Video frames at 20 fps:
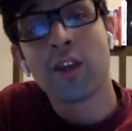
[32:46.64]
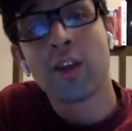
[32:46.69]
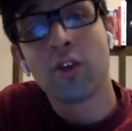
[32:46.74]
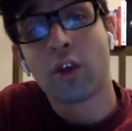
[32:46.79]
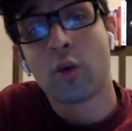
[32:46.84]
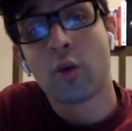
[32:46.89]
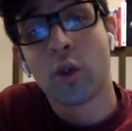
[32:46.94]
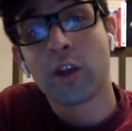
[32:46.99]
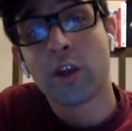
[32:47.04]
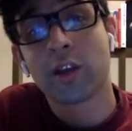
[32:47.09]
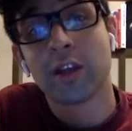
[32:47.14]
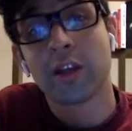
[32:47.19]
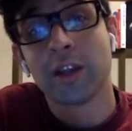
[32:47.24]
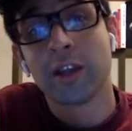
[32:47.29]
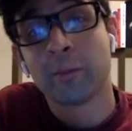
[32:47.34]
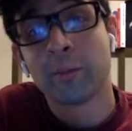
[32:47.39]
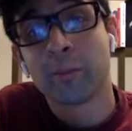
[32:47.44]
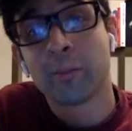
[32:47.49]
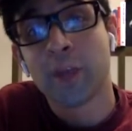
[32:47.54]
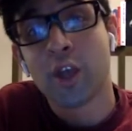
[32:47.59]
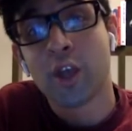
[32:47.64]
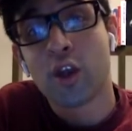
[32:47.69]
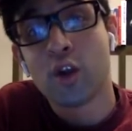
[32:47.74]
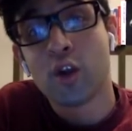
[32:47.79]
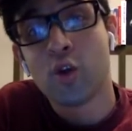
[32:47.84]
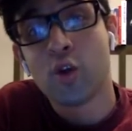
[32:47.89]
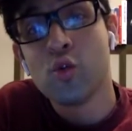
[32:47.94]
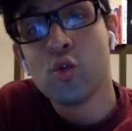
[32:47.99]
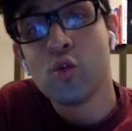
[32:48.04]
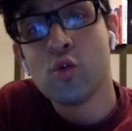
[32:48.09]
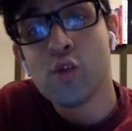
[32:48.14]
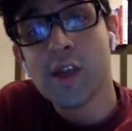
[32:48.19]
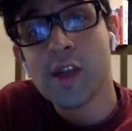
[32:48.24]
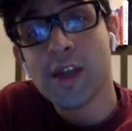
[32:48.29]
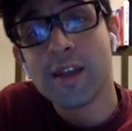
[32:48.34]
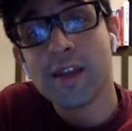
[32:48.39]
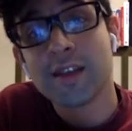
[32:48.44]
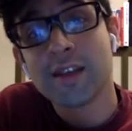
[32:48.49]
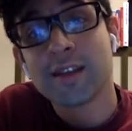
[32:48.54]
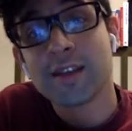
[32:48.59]
can do it quickly. Who
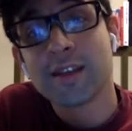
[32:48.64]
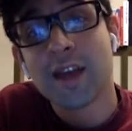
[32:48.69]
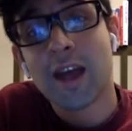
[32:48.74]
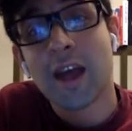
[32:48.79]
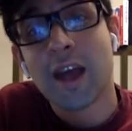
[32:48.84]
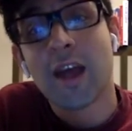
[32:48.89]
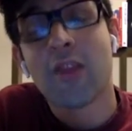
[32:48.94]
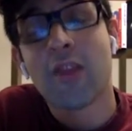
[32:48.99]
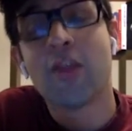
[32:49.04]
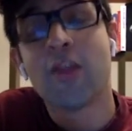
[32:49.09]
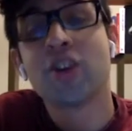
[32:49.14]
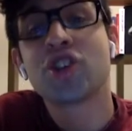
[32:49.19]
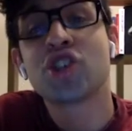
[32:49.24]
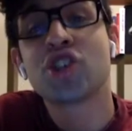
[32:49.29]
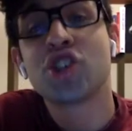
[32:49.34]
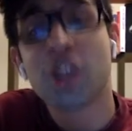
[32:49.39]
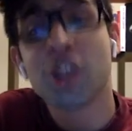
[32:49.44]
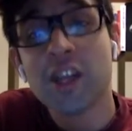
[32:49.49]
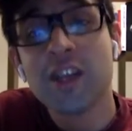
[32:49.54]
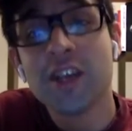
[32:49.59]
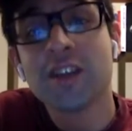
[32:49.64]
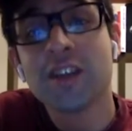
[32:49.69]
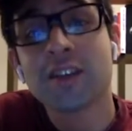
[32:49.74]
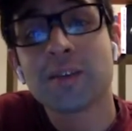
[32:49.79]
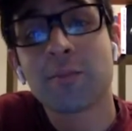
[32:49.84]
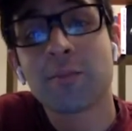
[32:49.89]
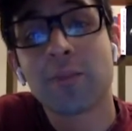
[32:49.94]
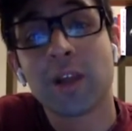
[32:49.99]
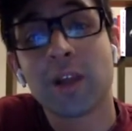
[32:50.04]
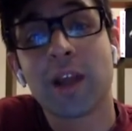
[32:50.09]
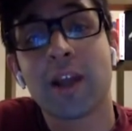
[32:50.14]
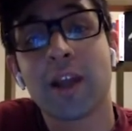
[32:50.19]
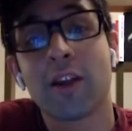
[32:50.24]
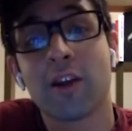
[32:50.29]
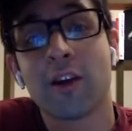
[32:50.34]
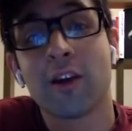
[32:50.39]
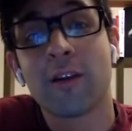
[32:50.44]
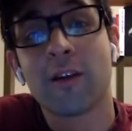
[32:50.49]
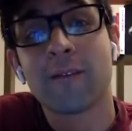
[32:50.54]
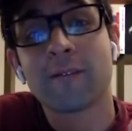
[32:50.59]
is the shittiest
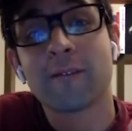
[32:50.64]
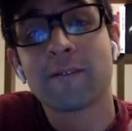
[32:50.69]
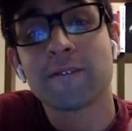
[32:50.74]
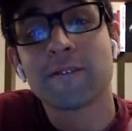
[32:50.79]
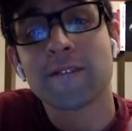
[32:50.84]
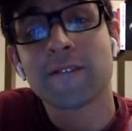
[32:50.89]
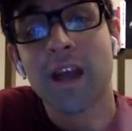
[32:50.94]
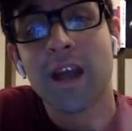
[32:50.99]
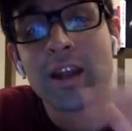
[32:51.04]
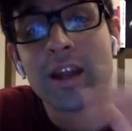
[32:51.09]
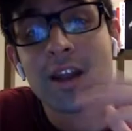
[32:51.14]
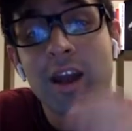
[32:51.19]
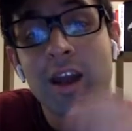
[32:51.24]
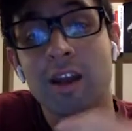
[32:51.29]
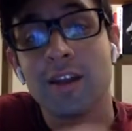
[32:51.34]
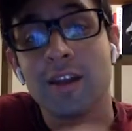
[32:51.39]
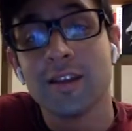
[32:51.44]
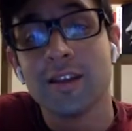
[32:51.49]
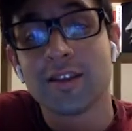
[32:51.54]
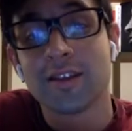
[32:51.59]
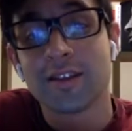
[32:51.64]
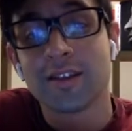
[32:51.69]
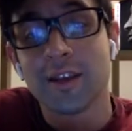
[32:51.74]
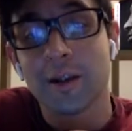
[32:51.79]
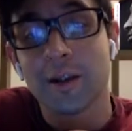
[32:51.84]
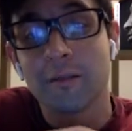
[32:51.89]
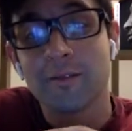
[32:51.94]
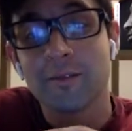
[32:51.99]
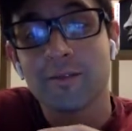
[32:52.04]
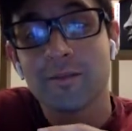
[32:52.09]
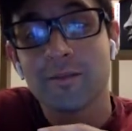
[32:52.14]
player at United this year?